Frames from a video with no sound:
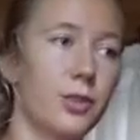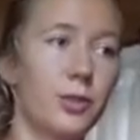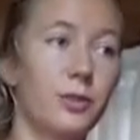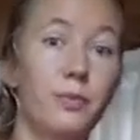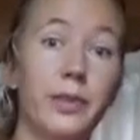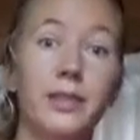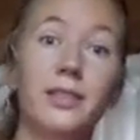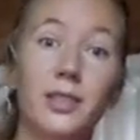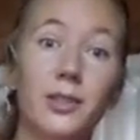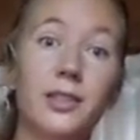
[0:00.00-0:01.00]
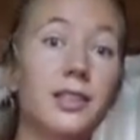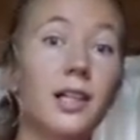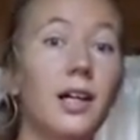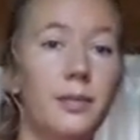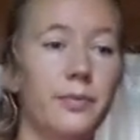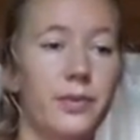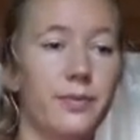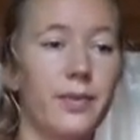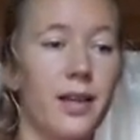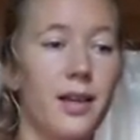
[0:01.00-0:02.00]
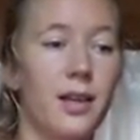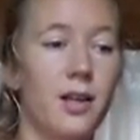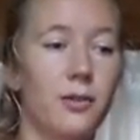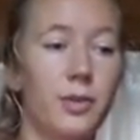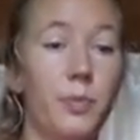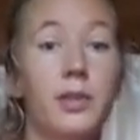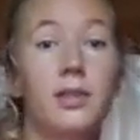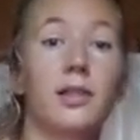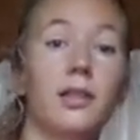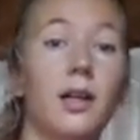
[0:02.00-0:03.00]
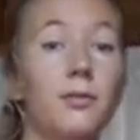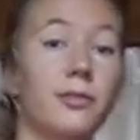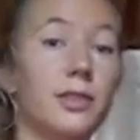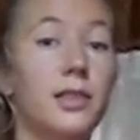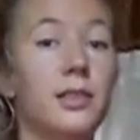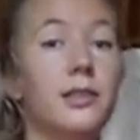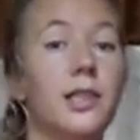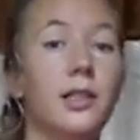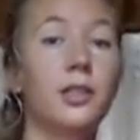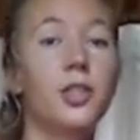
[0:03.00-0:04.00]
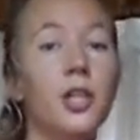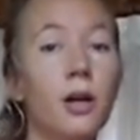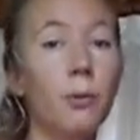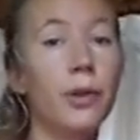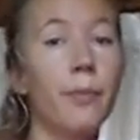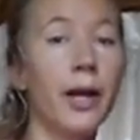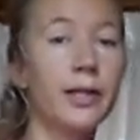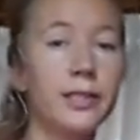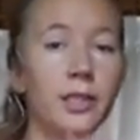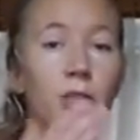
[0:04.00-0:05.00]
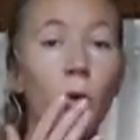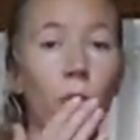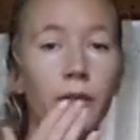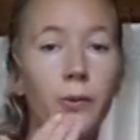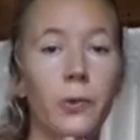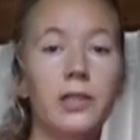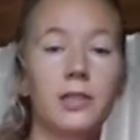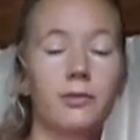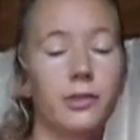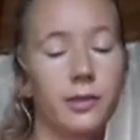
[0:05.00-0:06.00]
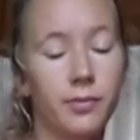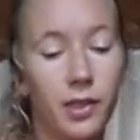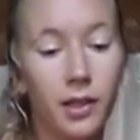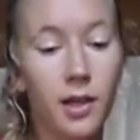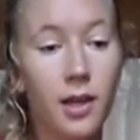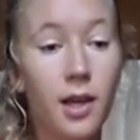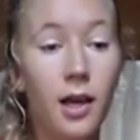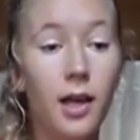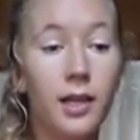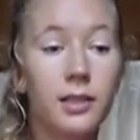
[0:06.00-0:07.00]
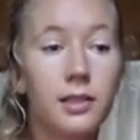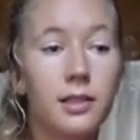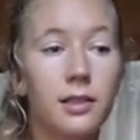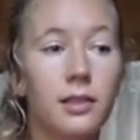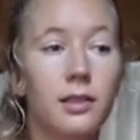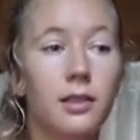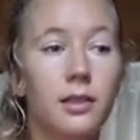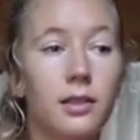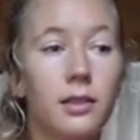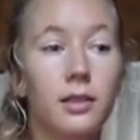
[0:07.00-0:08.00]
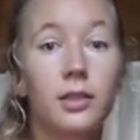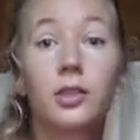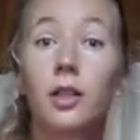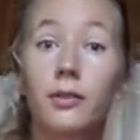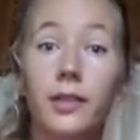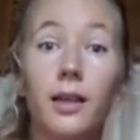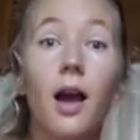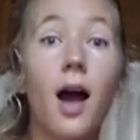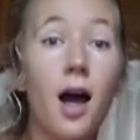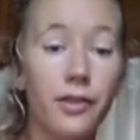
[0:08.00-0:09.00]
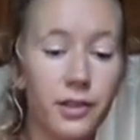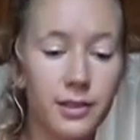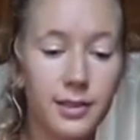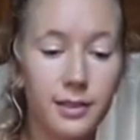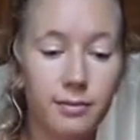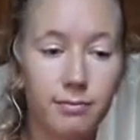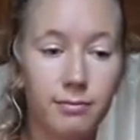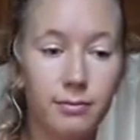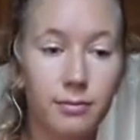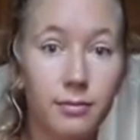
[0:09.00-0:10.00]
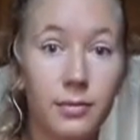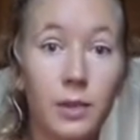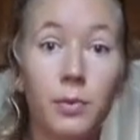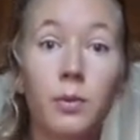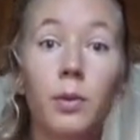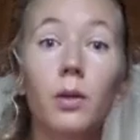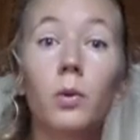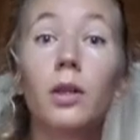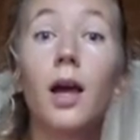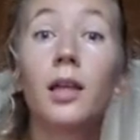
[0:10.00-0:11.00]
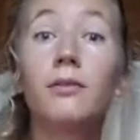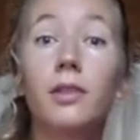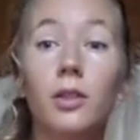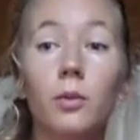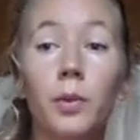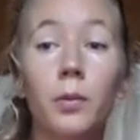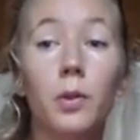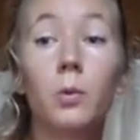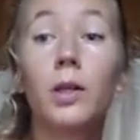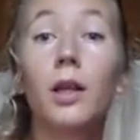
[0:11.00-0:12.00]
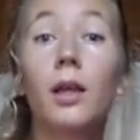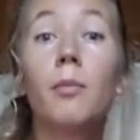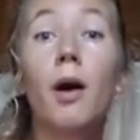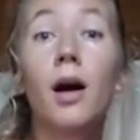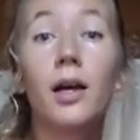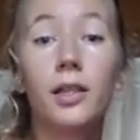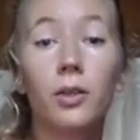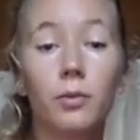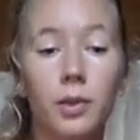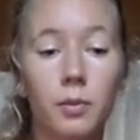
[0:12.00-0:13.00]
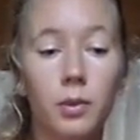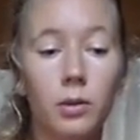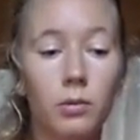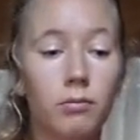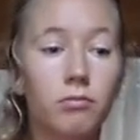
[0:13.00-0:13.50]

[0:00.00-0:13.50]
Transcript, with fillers: certain bit, certain time of spending in comfort, sitting there in a chair with a magazine, yawning, waiting for something, and serving others. And people will envy you, people will admire you, people